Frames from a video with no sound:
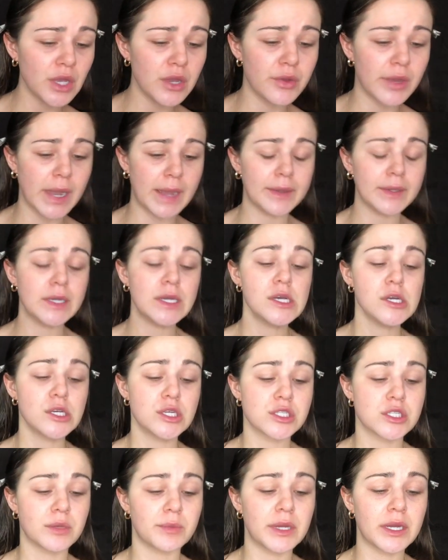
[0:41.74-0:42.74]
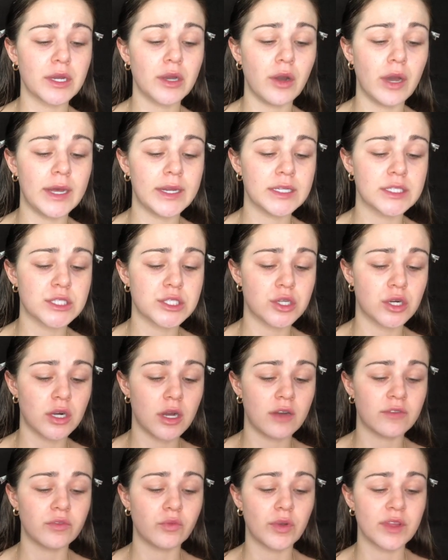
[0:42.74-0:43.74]
Okay, I'm going to go ahead and start
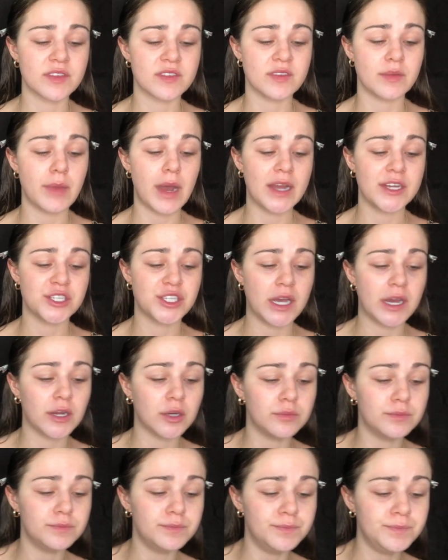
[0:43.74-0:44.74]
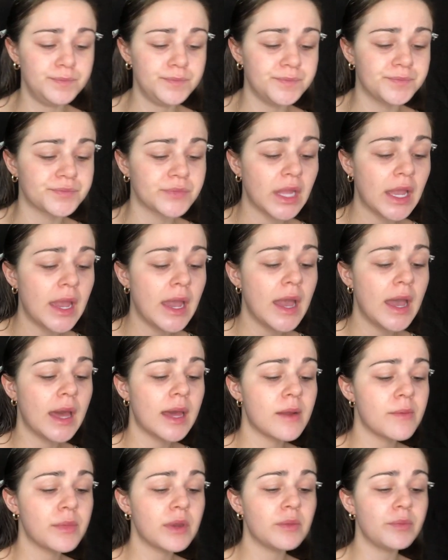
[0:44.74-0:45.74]
off with some eyeshadow. And
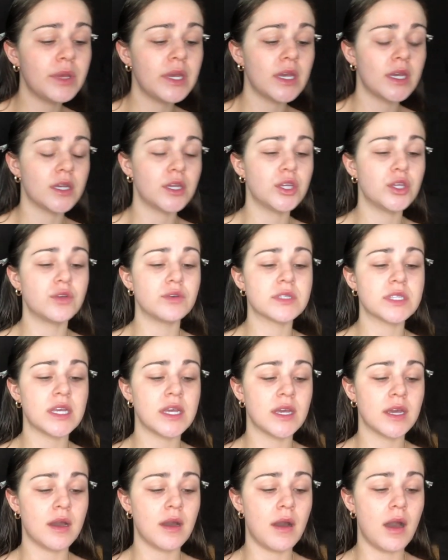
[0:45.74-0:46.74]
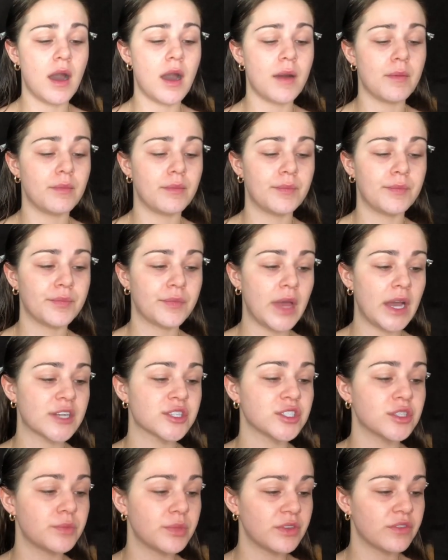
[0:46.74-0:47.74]
I'm going to be using,
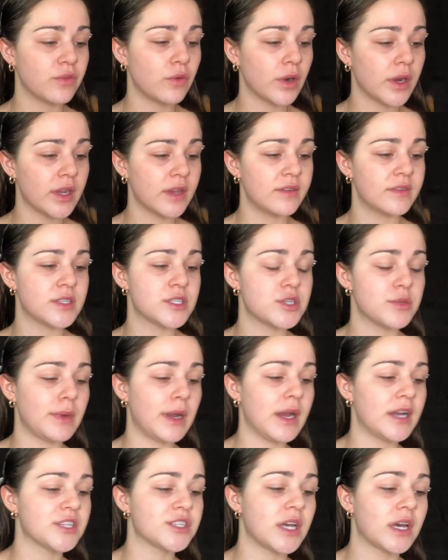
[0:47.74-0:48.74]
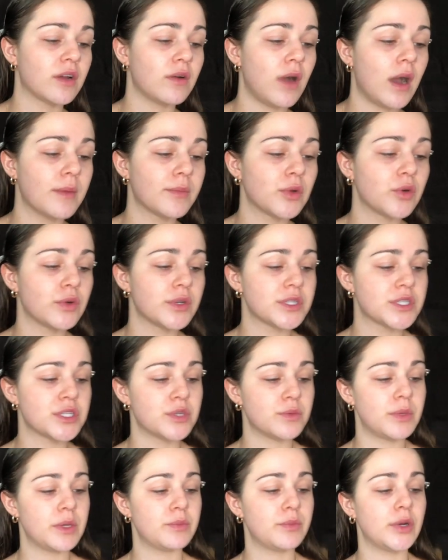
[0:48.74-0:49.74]
actually before I even do my eyeshadow, I'm going
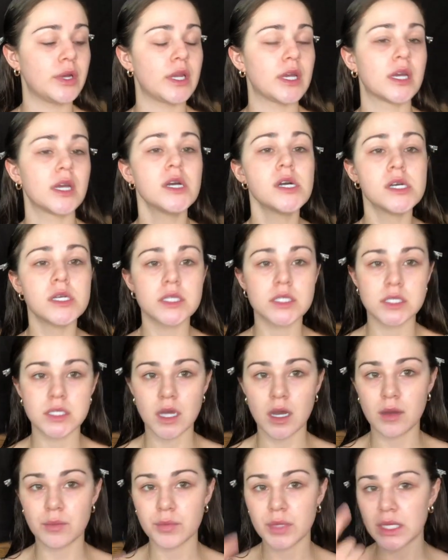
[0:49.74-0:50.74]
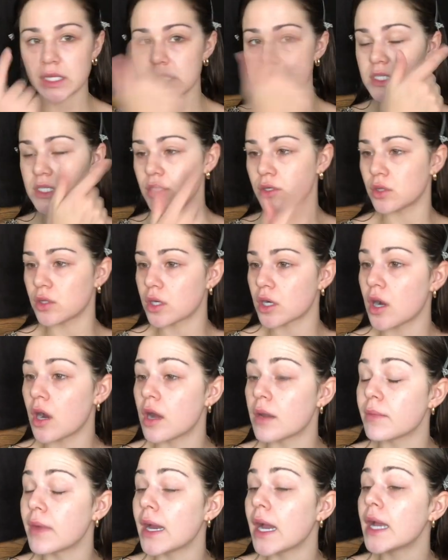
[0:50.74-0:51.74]
to be putting some concealer
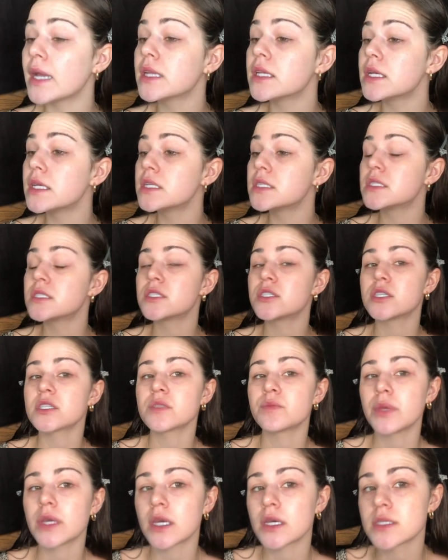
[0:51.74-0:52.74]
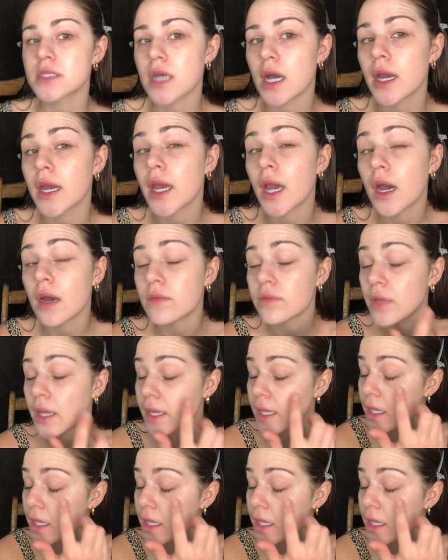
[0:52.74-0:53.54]
on my eyelids just because I have